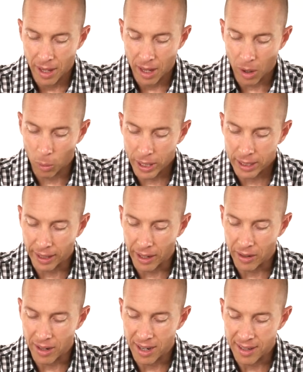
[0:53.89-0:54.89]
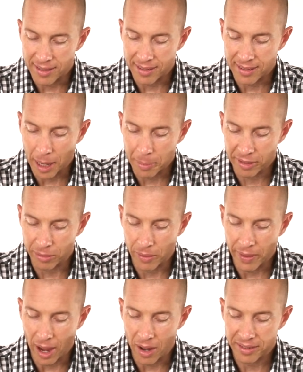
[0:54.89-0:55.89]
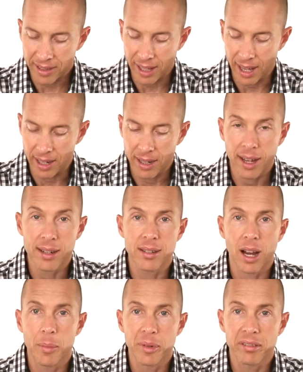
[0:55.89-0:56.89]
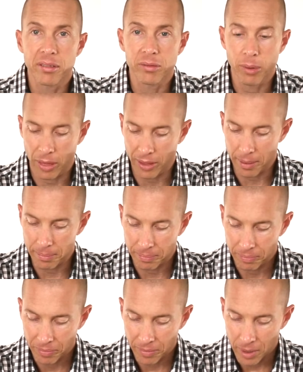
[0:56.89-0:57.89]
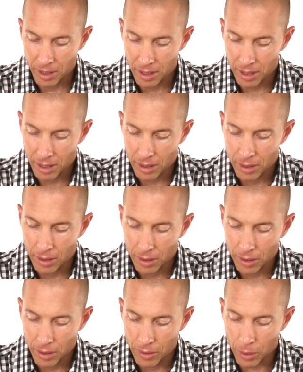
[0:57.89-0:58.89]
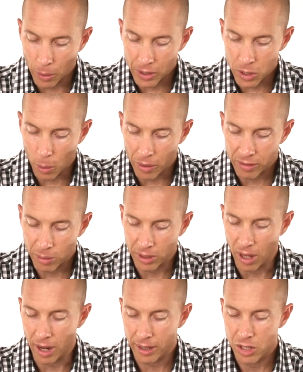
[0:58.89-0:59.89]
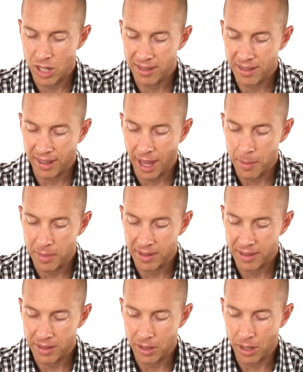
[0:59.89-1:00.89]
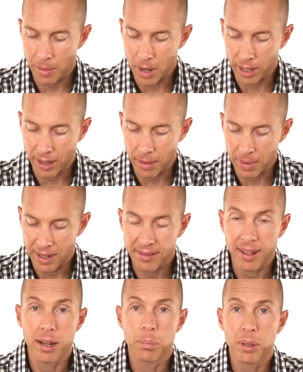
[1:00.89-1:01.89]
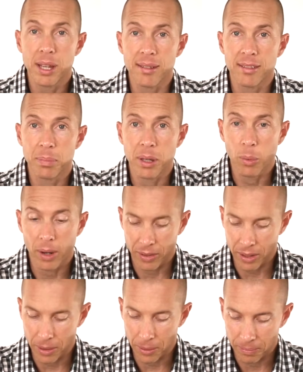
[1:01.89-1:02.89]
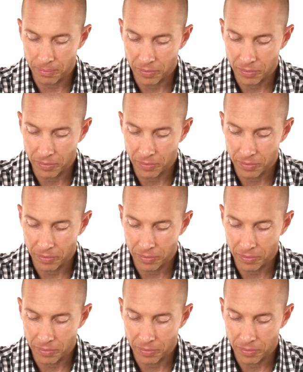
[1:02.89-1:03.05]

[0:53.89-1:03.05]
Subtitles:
A week later, his disciples were in the house again, and Thomas was with them. Though the doors were locked, Jesus came and stood among them and said, "Peace be with you."